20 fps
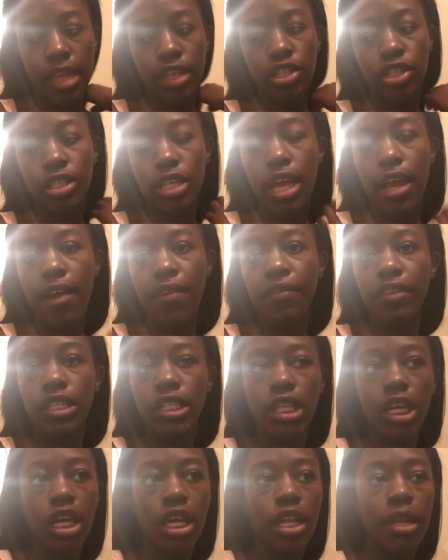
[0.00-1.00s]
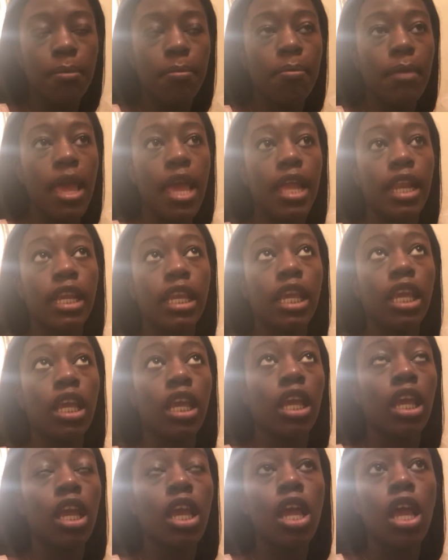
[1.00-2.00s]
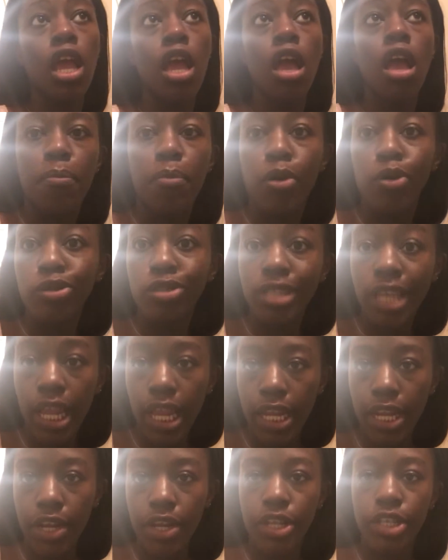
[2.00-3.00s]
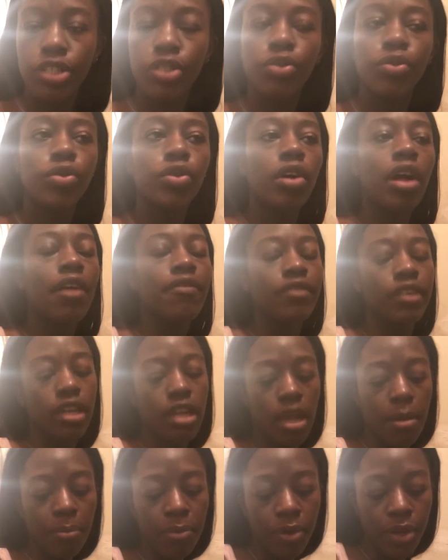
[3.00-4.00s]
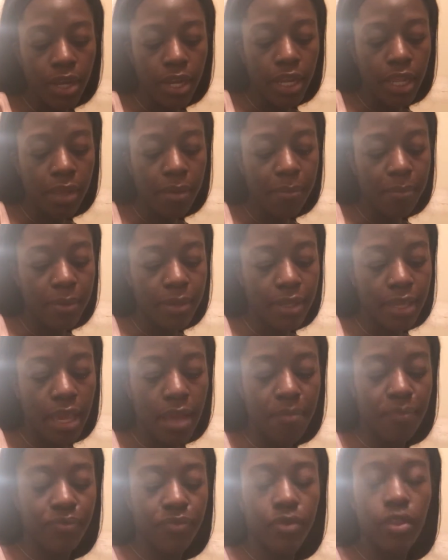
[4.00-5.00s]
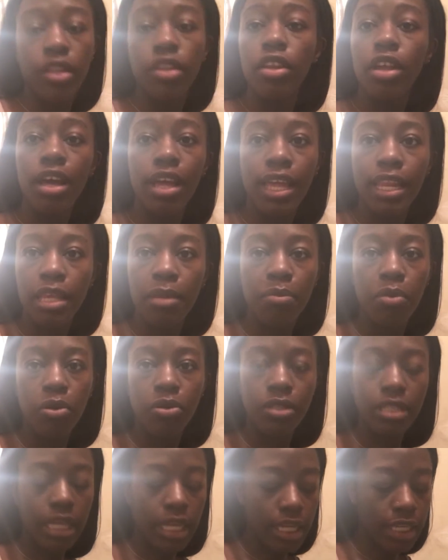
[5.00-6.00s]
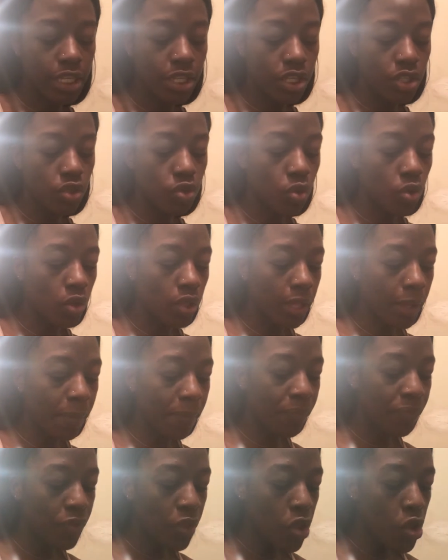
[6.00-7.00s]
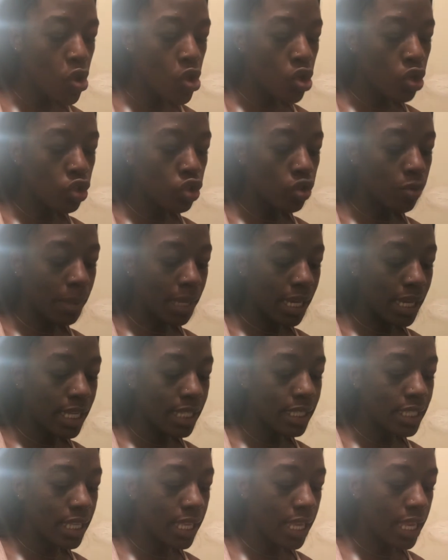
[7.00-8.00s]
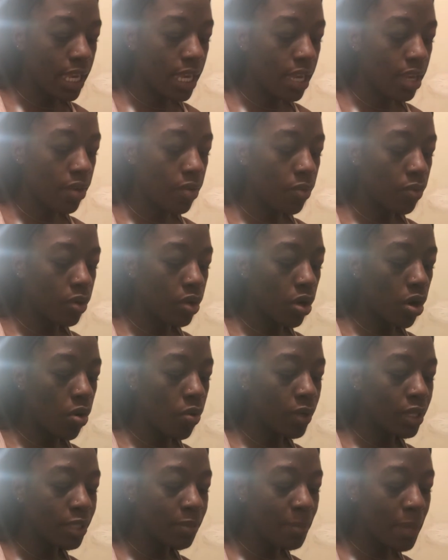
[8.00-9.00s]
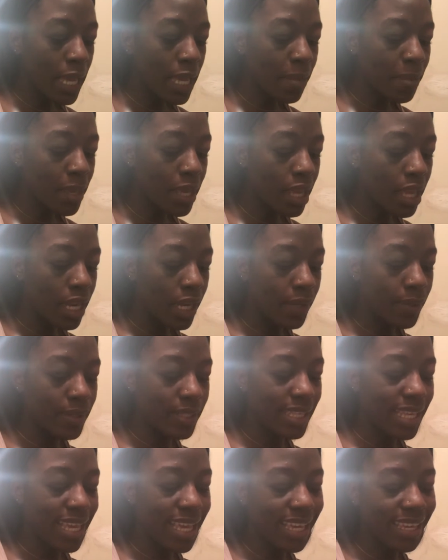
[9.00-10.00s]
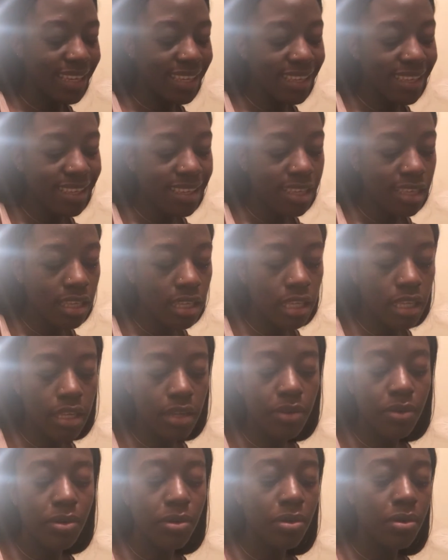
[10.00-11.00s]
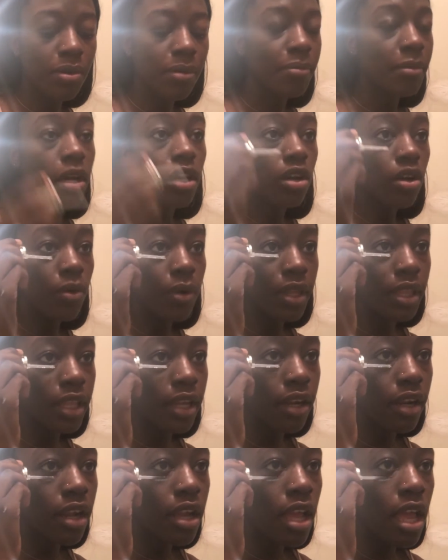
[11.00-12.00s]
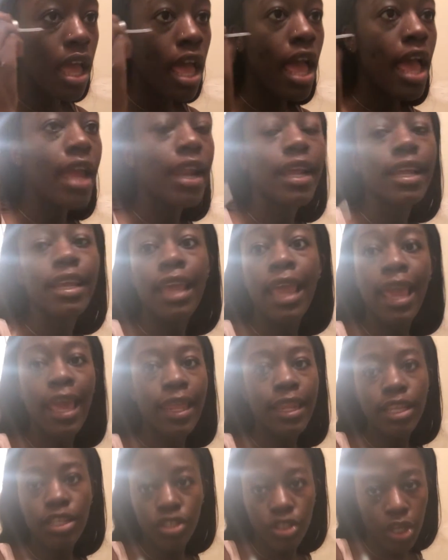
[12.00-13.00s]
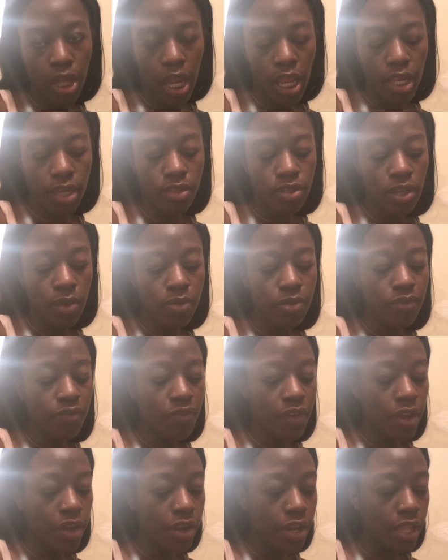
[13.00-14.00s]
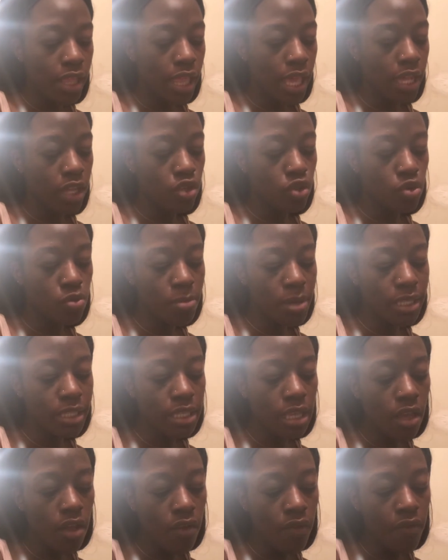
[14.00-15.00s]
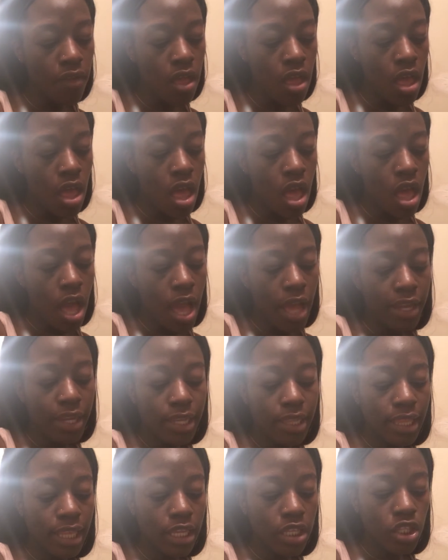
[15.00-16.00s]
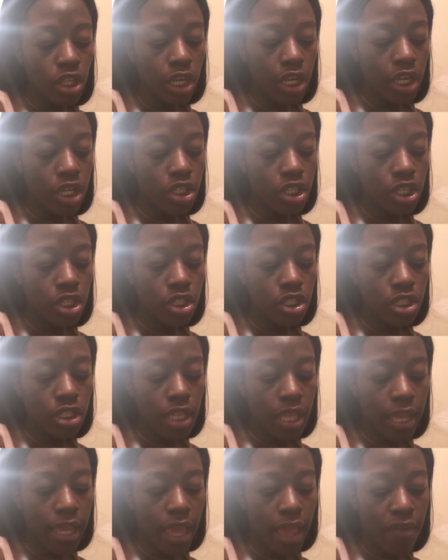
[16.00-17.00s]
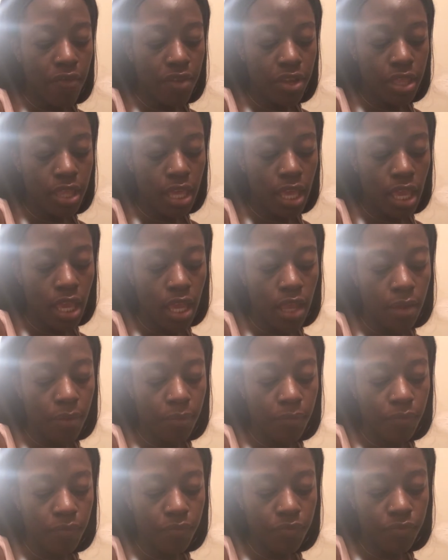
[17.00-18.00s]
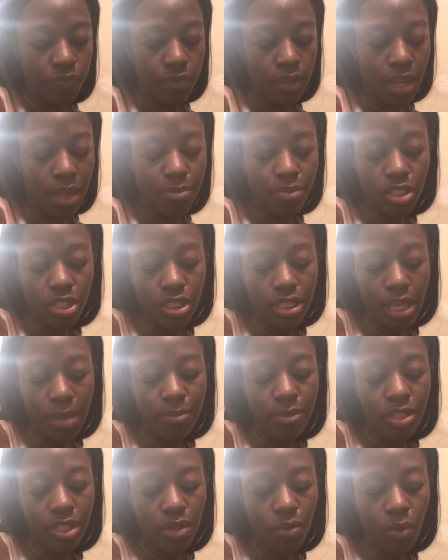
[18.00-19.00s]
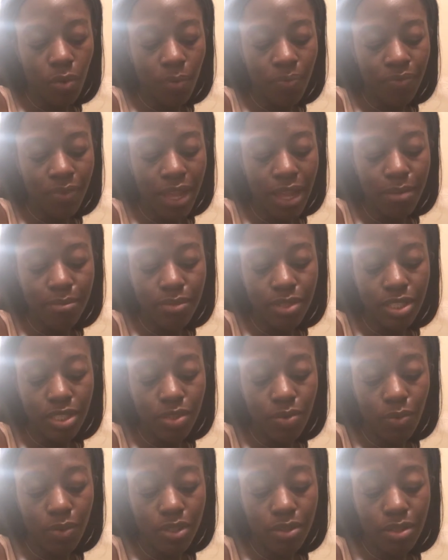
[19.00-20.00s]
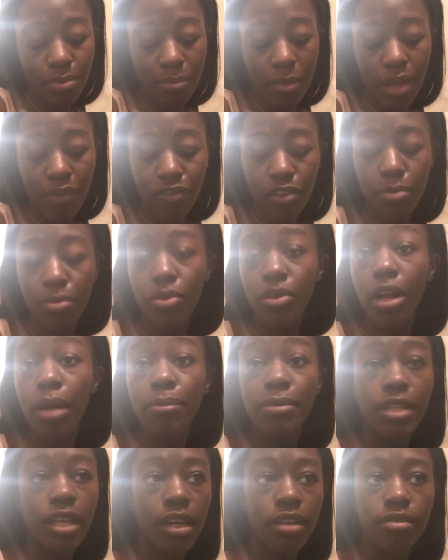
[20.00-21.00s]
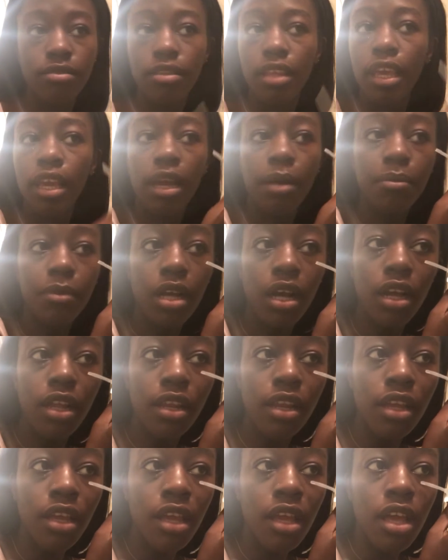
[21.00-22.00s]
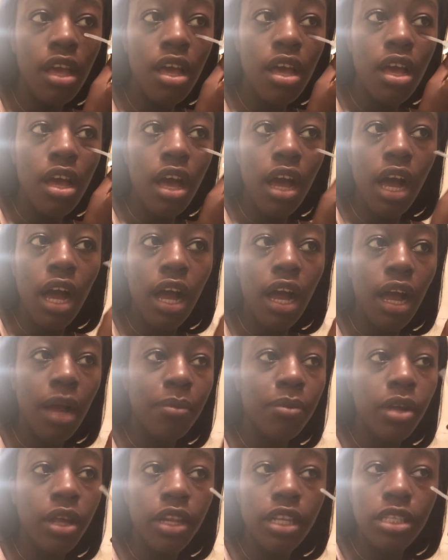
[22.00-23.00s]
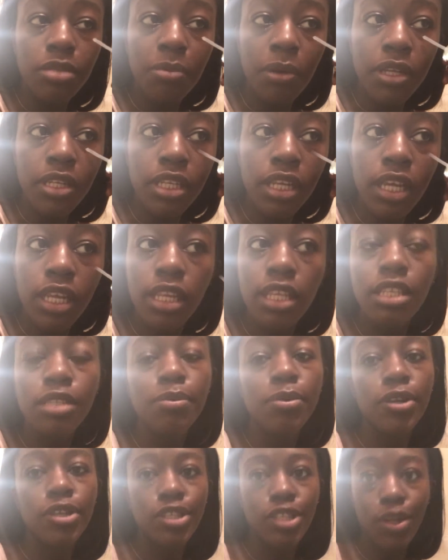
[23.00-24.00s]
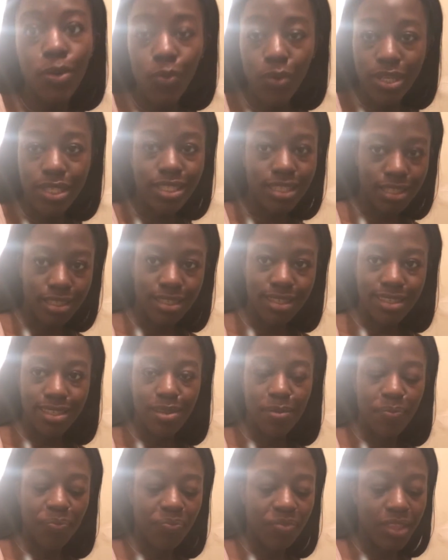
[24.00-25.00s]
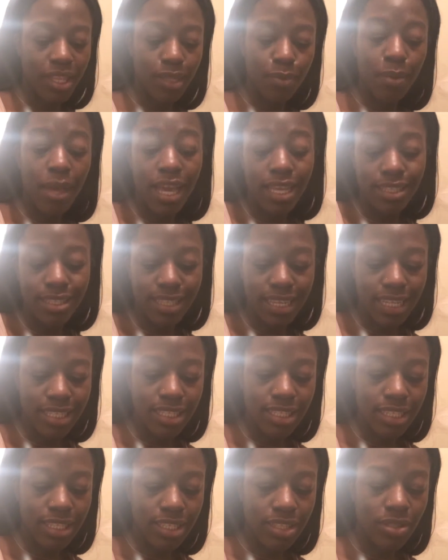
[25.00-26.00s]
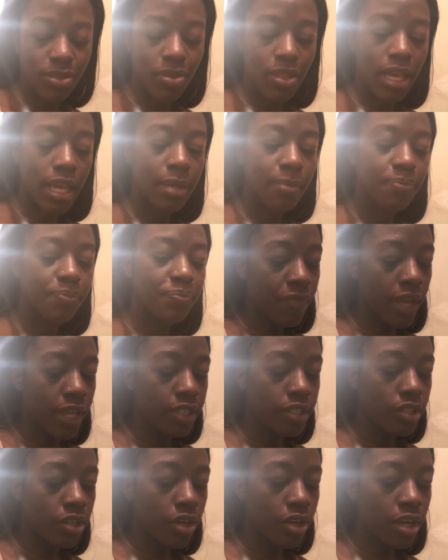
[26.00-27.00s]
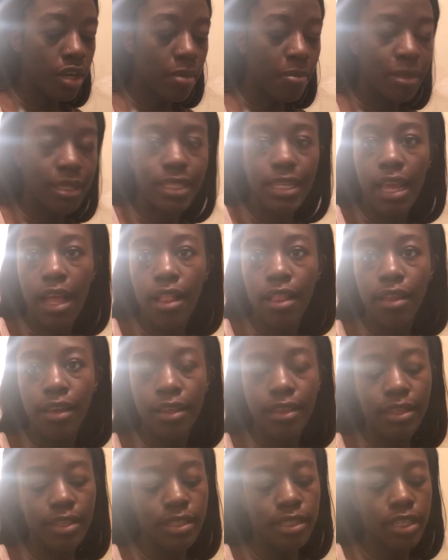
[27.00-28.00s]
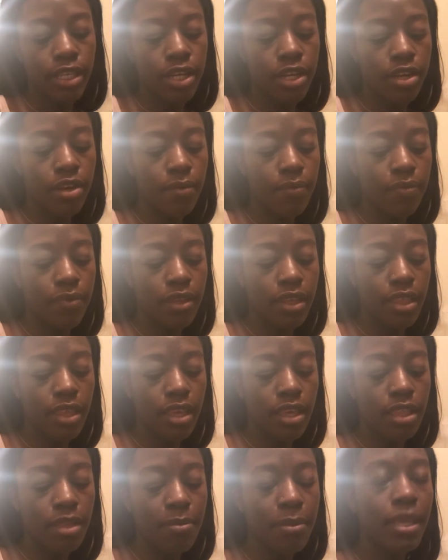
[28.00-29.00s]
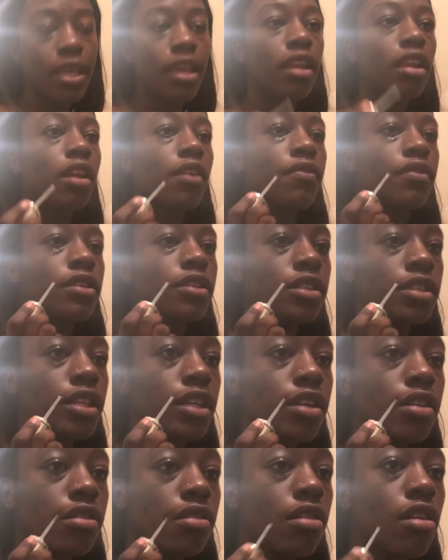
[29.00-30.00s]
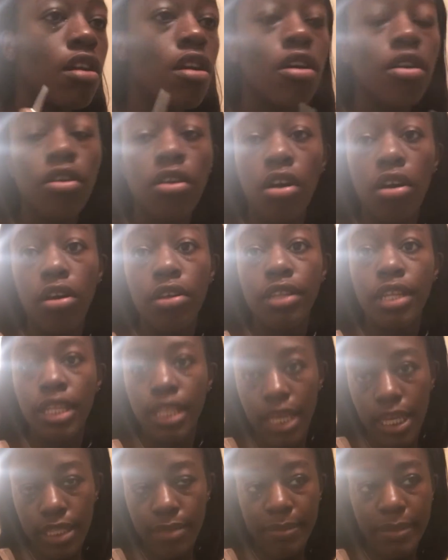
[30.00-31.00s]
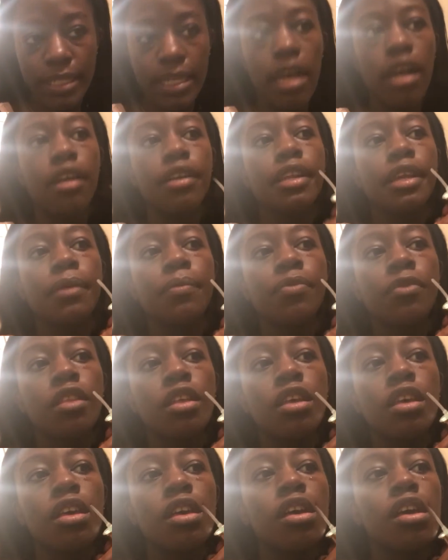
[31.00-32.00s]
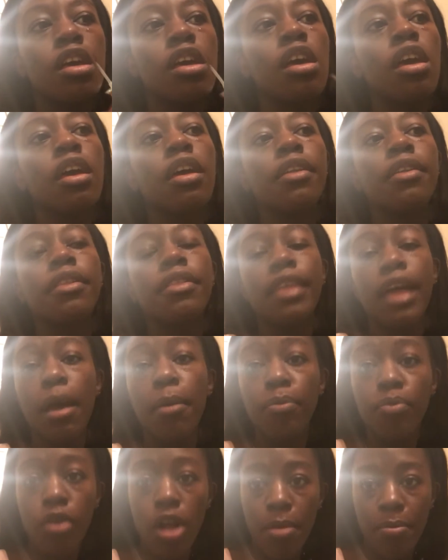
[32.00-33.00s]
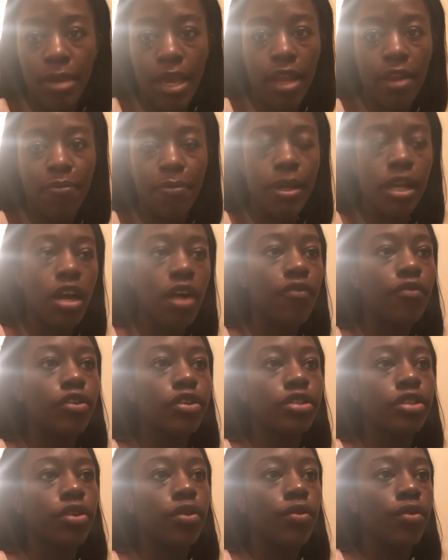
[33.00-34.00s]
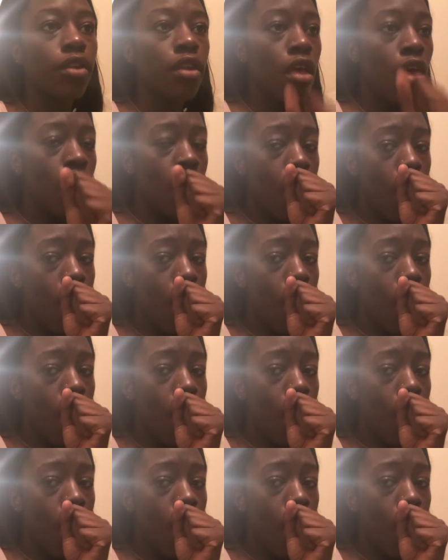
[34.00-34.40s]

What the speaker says: I just haven't done any post-secondary school. I've done upgrading, but yeah, not any post-secondary schooling. So my cousin would always beg me, and I was like, I don't know, I'm not going there. And I hated change. I was very to myself. I didn't like change. I just like everything. I'm just once I'm comfortable, I'm done. I'm not a spontaneous person. Wasn't. Past tense, let's do that. I started a mentality this year, I think in the beginning of this year, called a yes mentality. And that brought me out of my comfort zone.